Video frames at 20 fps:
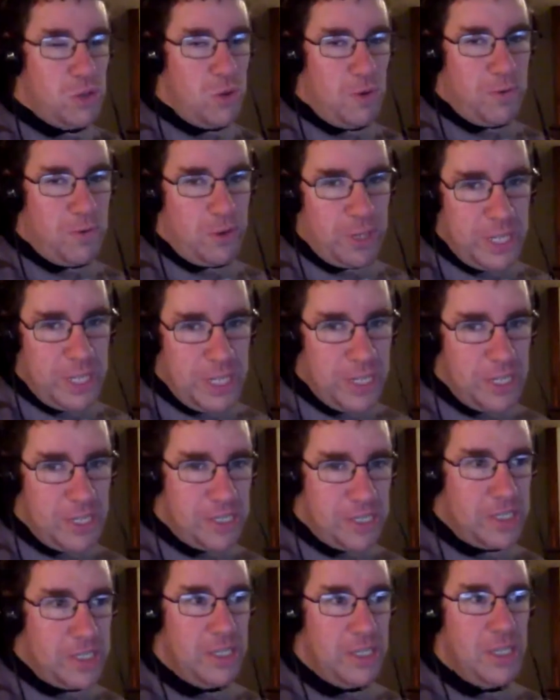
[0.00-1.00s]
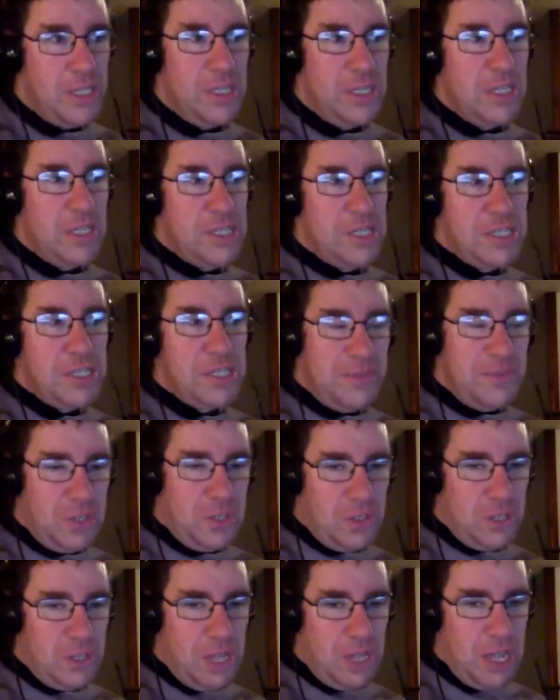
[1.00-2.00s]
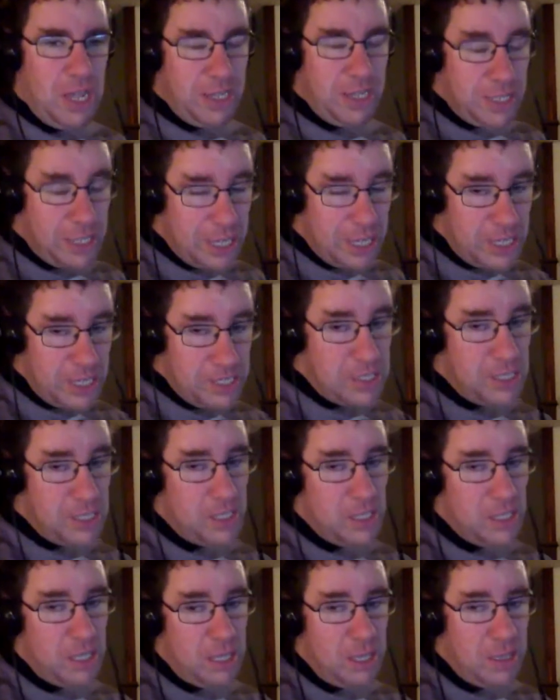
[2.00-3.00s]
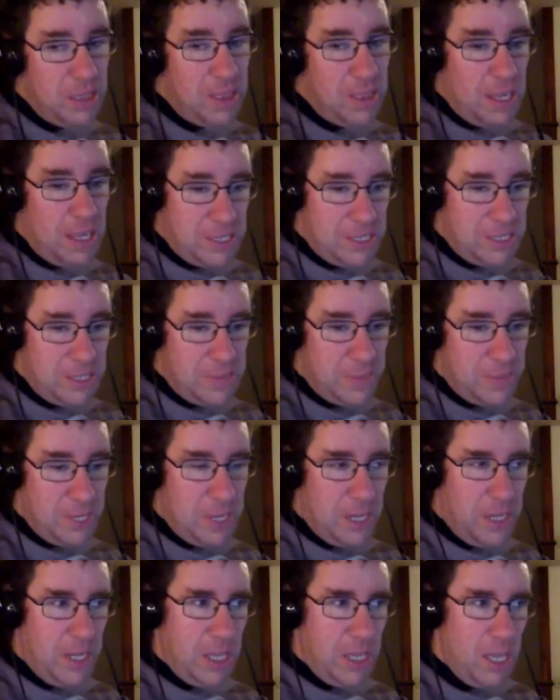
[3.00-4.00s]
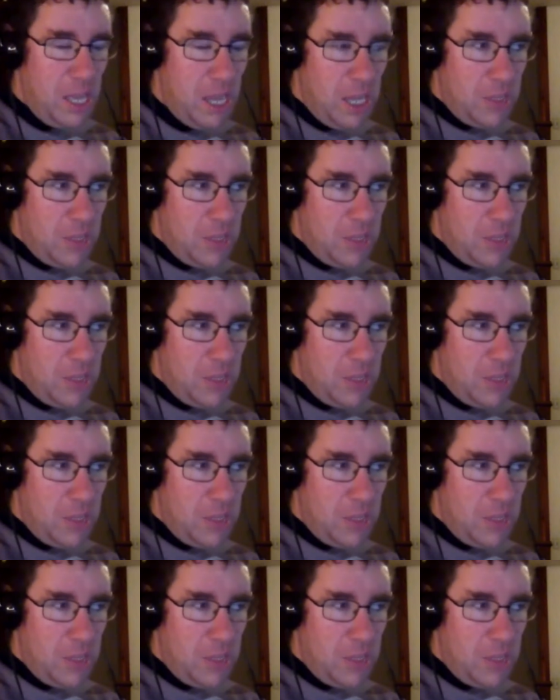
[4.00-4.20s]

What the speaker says: to overheat and kids, that is a pain.